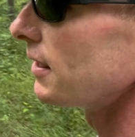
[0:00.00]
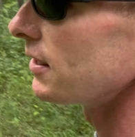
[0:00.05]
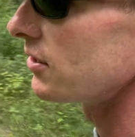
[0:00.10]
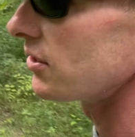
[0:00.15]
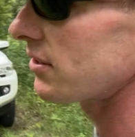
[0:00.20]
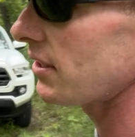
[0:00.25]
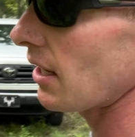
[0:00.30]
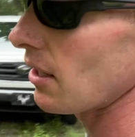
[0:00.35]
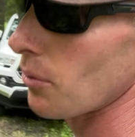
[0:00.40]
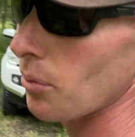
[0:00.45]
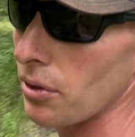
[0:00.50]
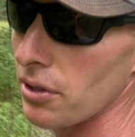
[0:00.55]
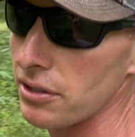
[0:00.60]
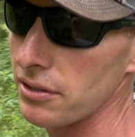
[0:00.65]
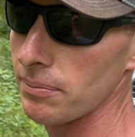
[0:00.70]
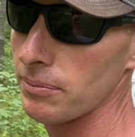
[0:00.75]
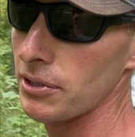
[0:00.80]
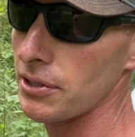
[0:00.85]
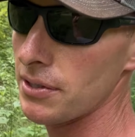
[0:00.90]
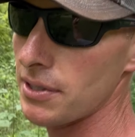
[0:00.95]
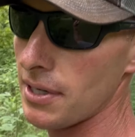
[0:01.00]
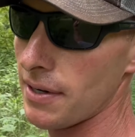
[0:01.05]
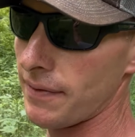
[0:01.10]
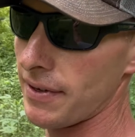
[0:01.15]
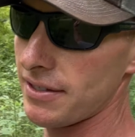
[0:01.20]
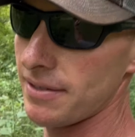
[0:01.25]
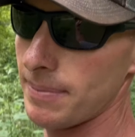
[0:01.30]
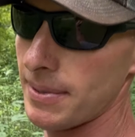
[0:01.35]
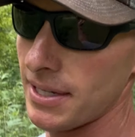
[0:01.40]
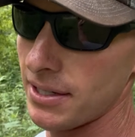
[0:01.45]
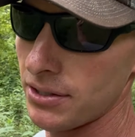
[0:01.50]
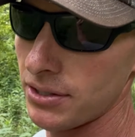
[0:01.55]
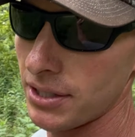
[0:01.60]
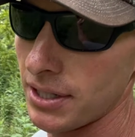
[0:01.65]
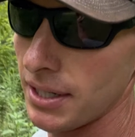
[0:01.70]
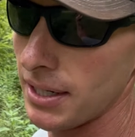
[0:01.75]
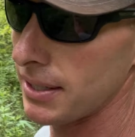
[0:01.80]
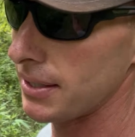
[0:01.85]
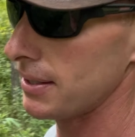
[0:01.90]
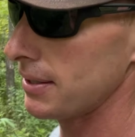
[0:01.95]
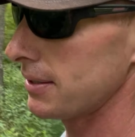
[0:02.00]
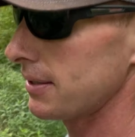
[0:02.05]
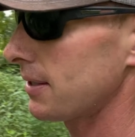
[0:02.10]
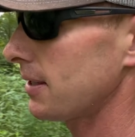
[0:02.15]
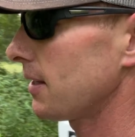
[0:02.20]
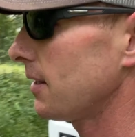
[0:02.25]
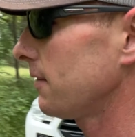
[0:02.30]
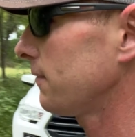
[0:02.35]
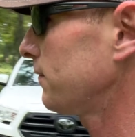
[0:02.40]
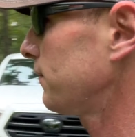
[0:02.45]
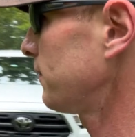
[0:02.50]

just kind of works them through here. I've got some hinge cut stuff